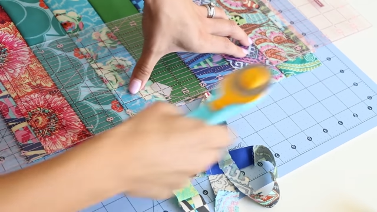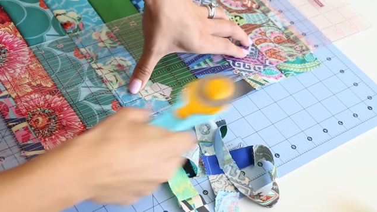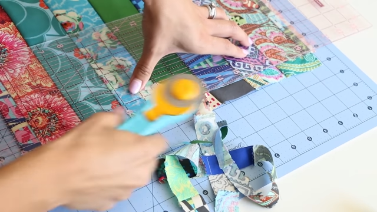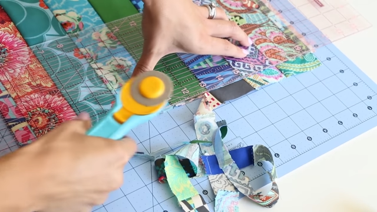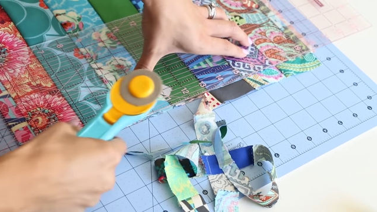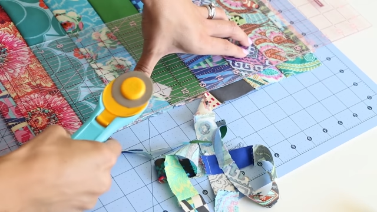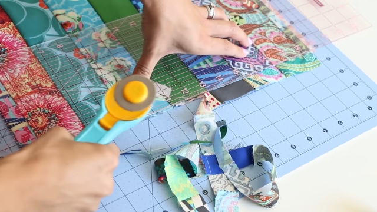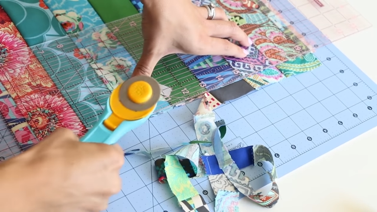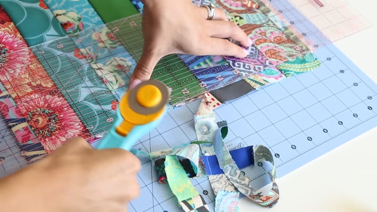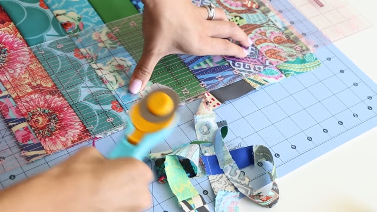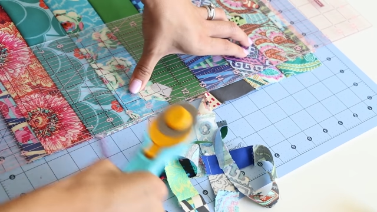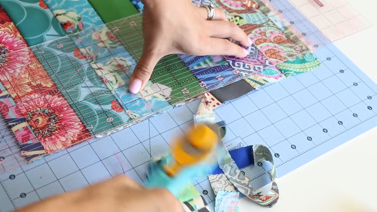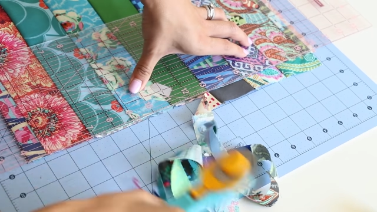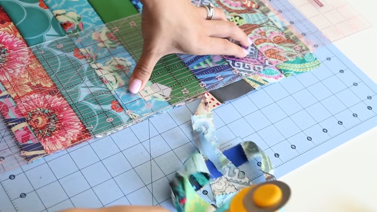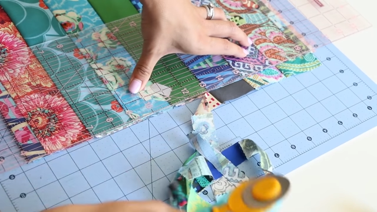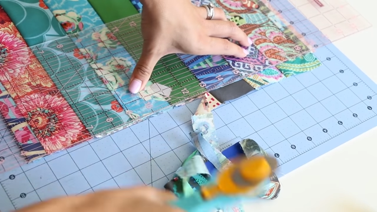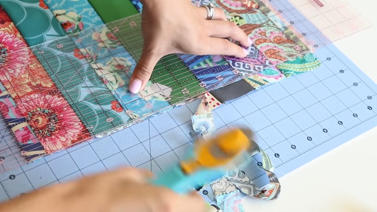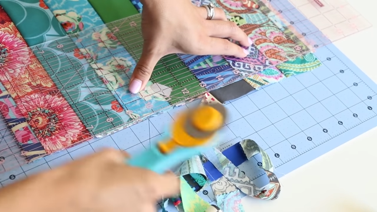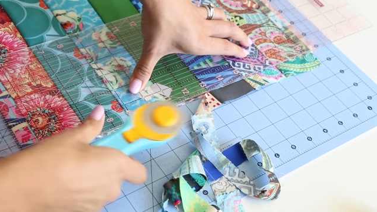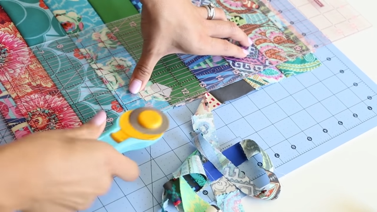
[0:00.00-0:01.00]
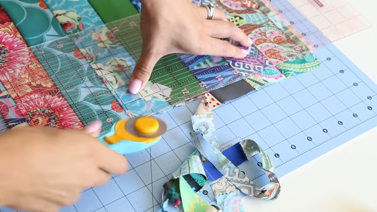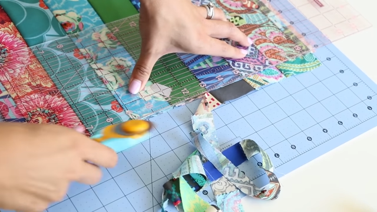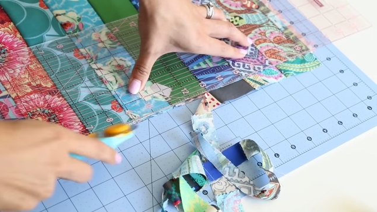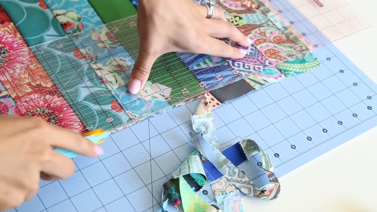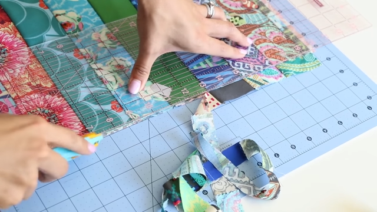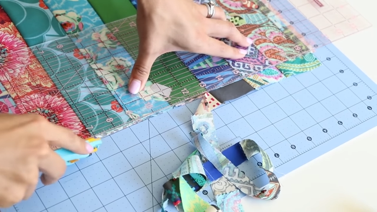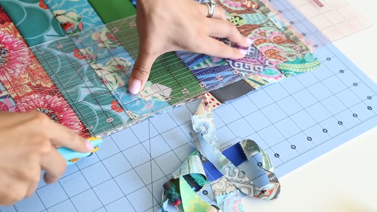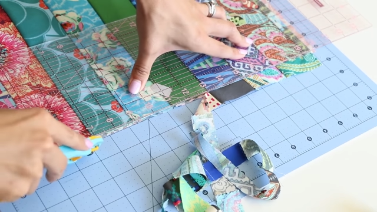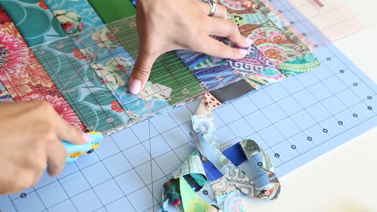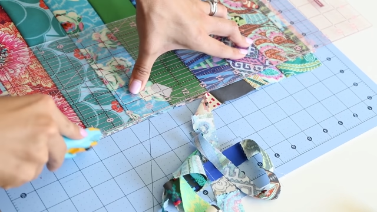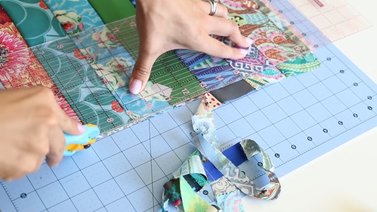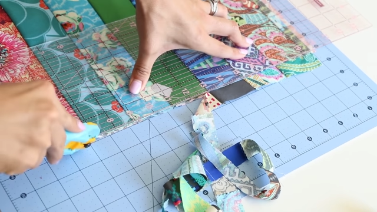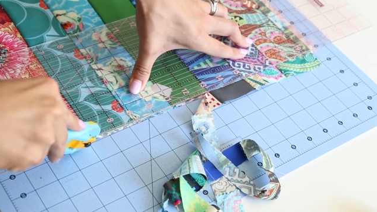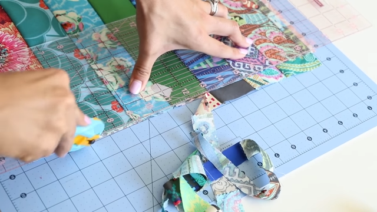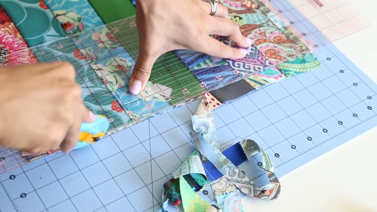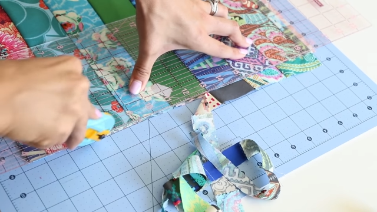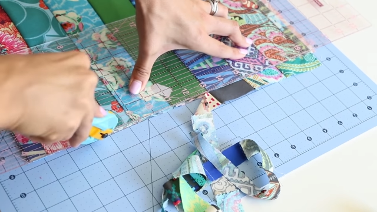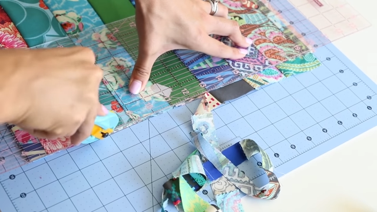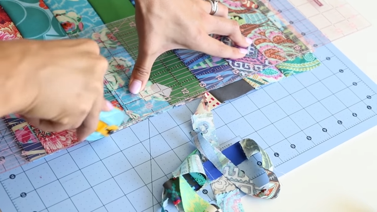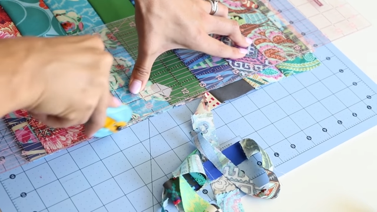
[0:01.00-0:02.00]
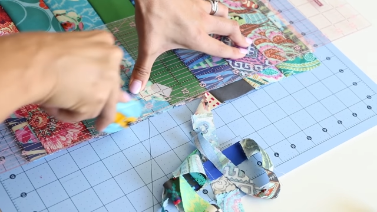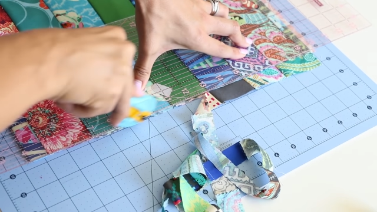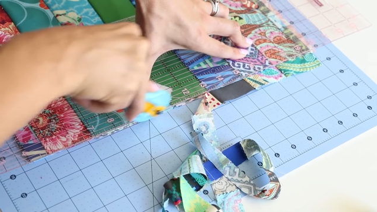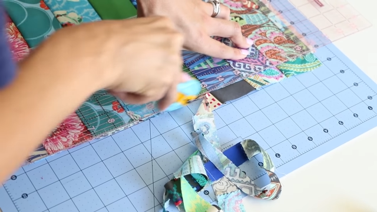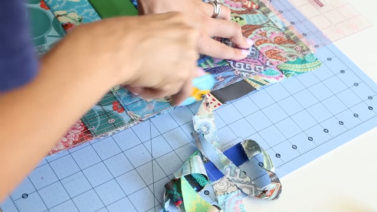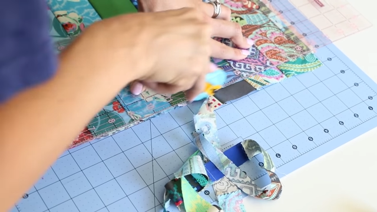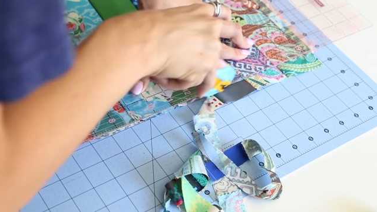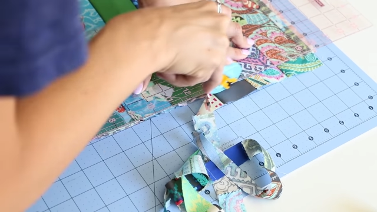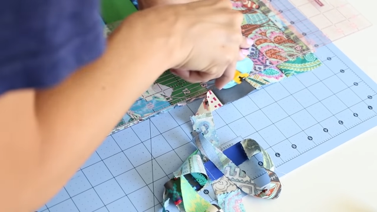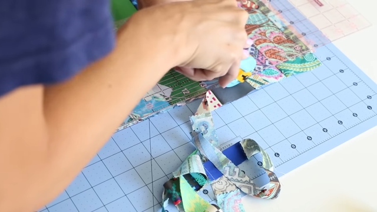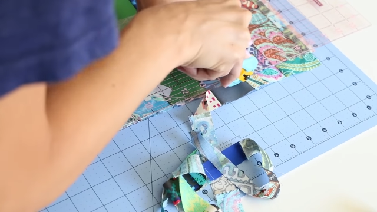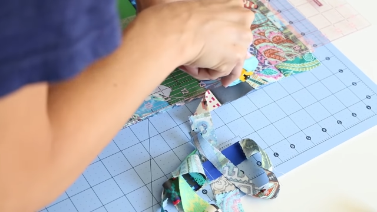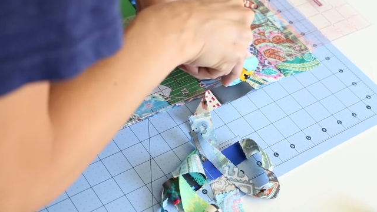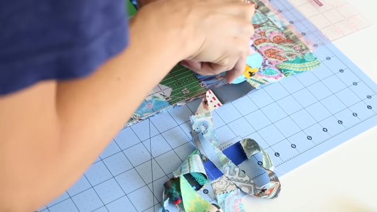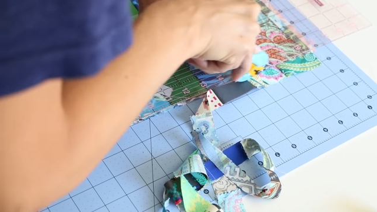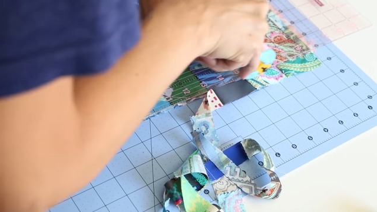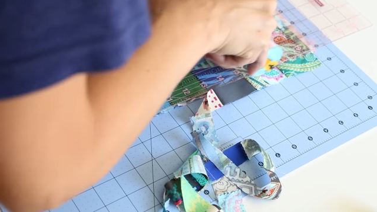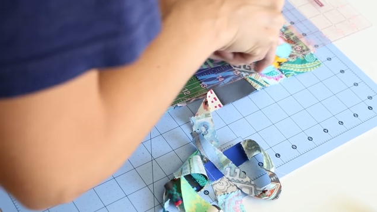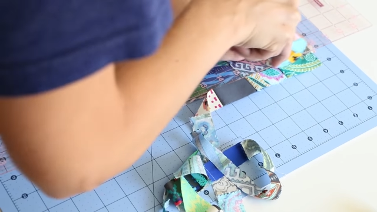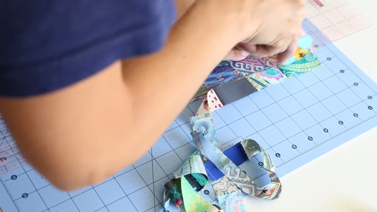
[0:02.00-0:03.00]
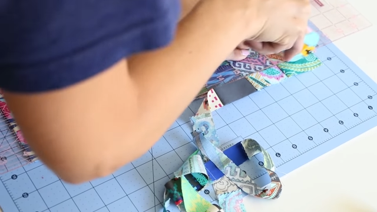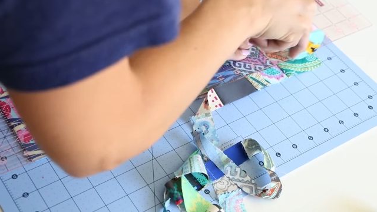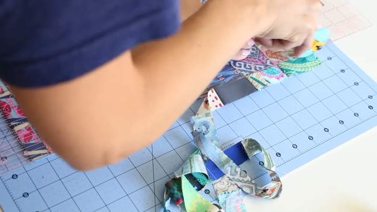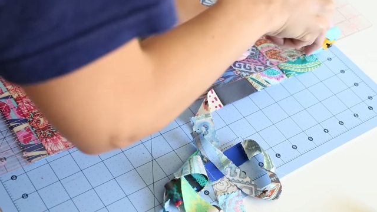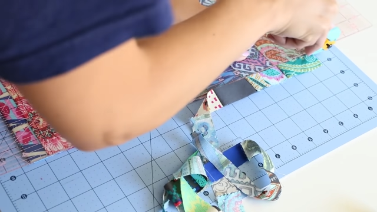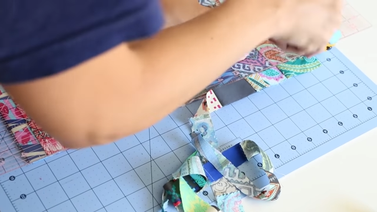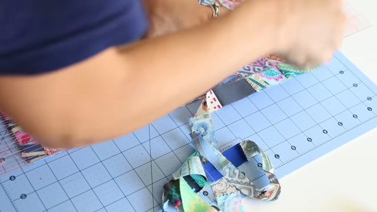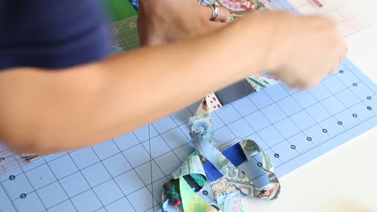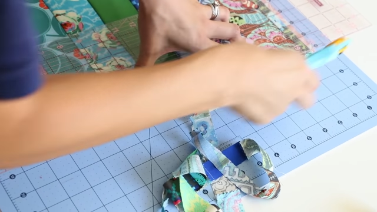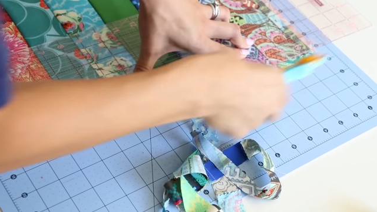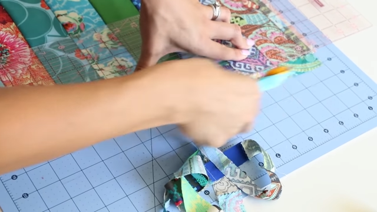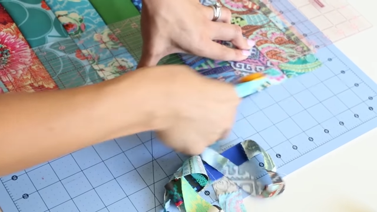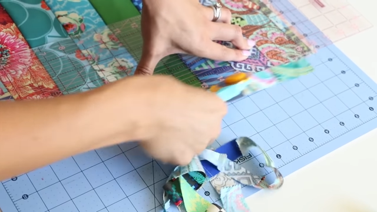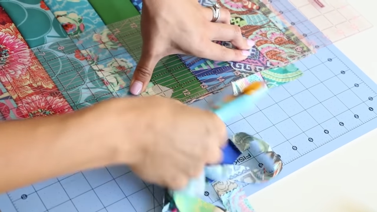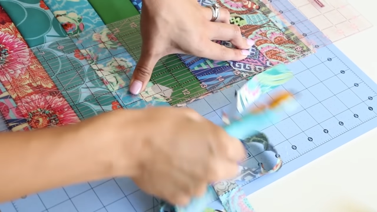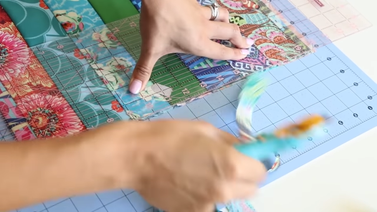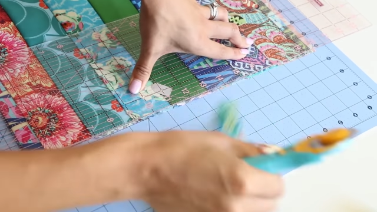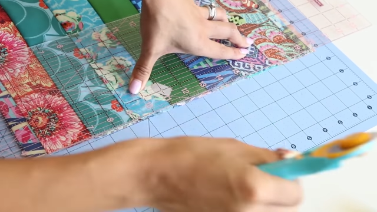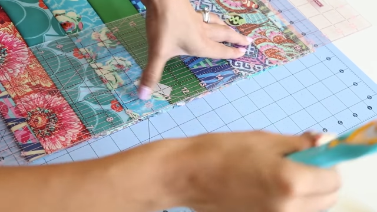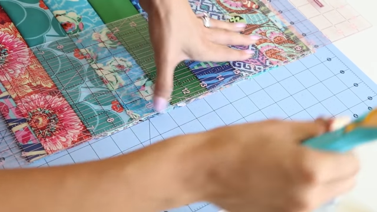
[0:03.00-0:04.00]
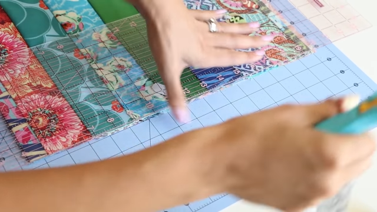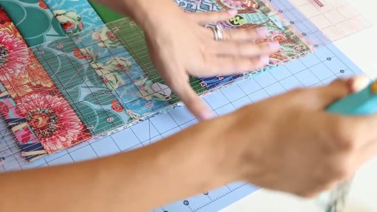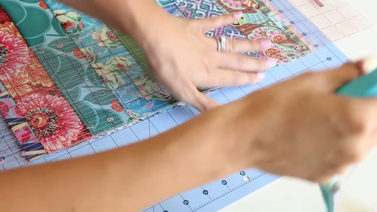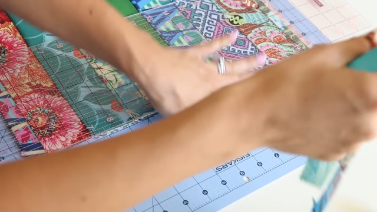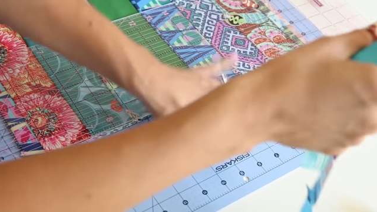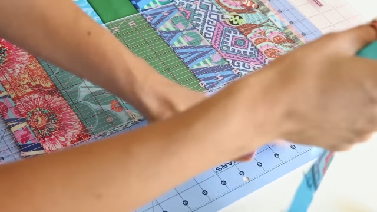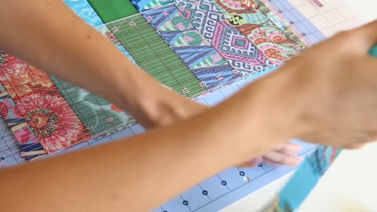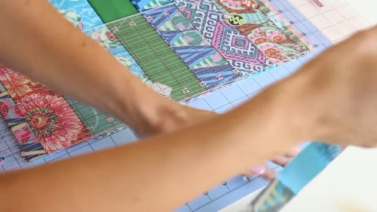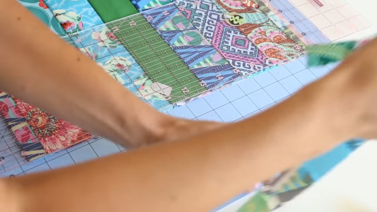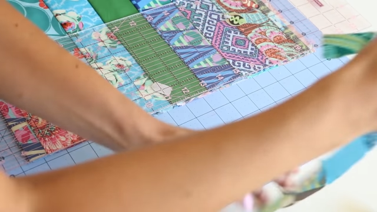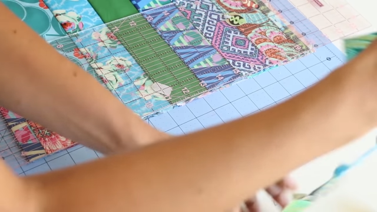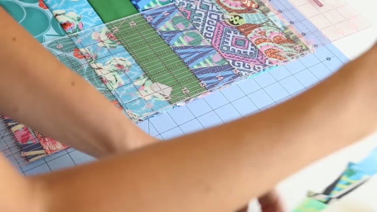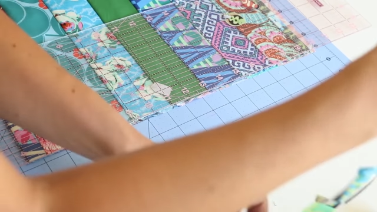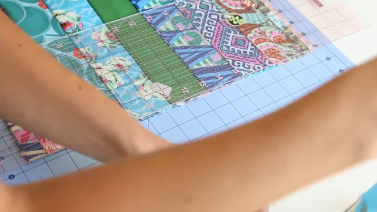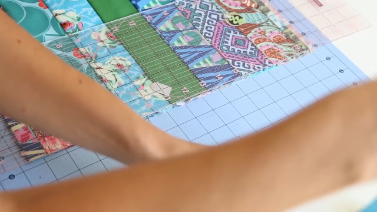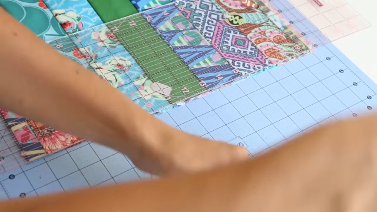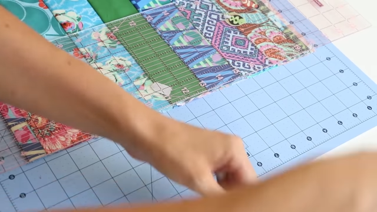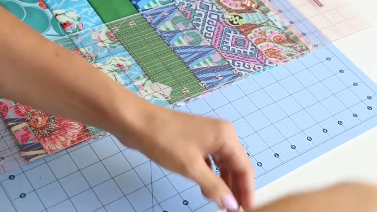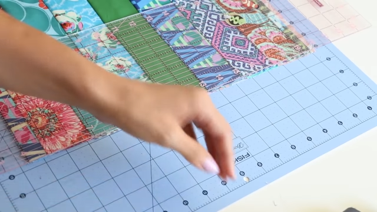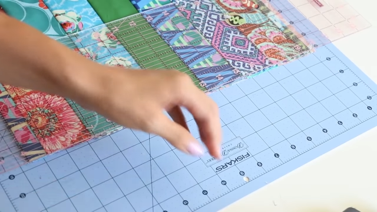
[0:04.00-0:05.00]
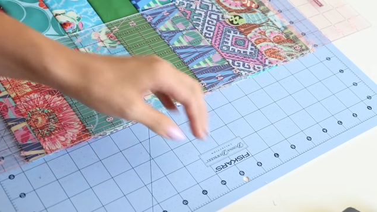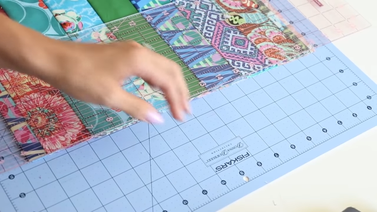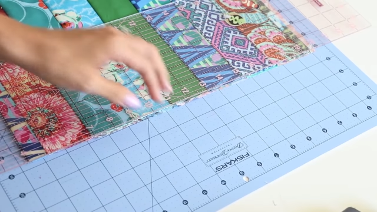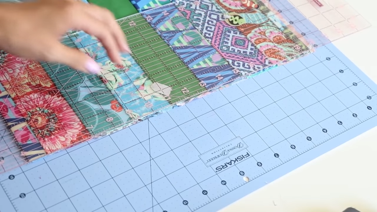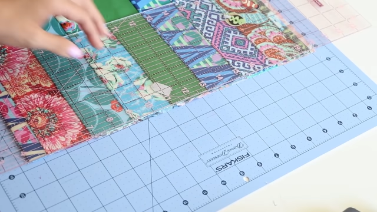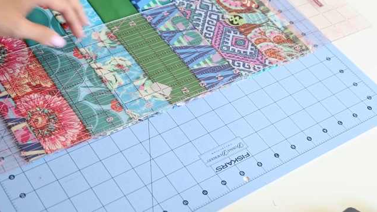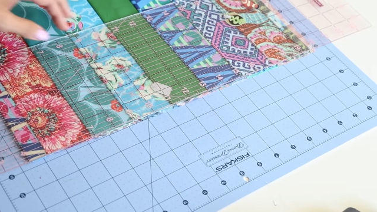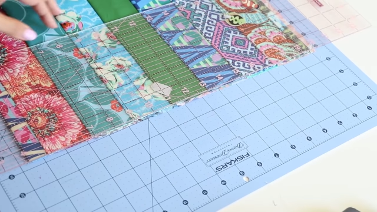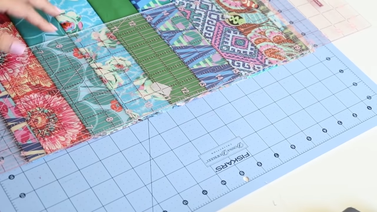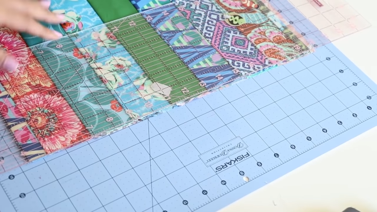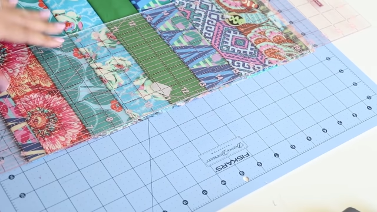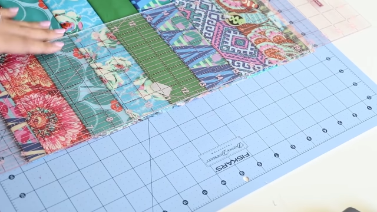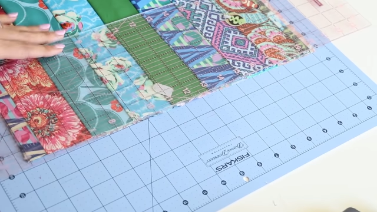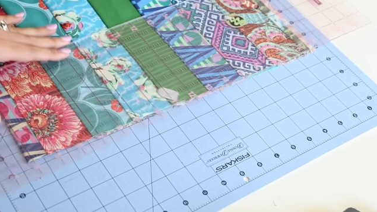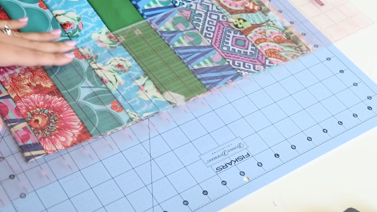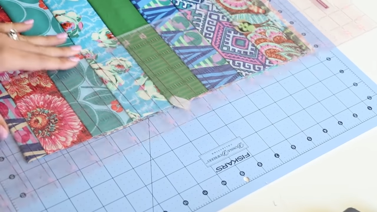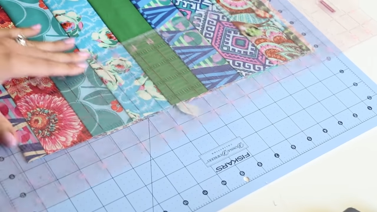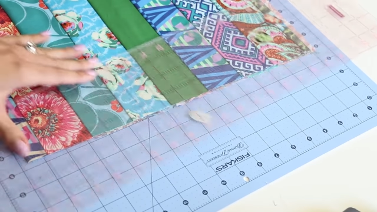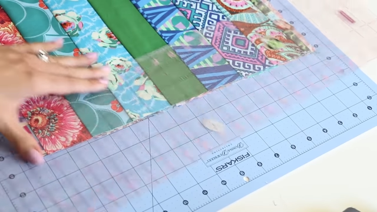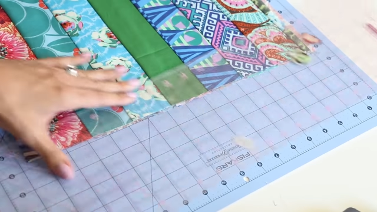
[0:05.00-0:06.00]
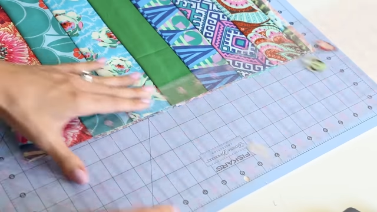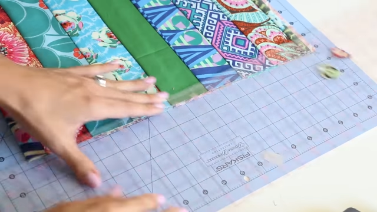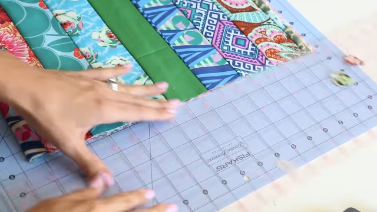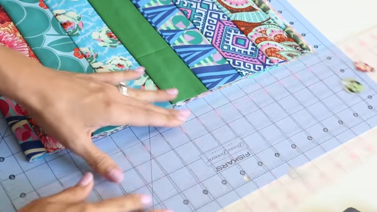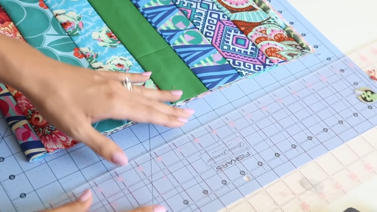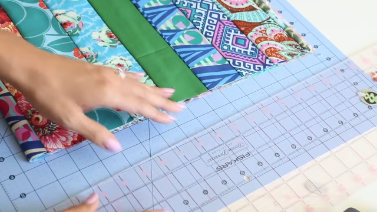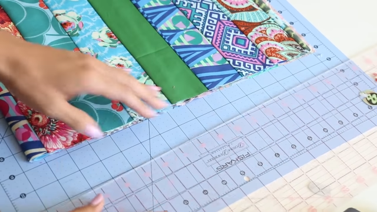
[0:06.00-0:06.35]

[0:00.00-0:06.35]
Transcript: No face is visible, so there are no lips to read.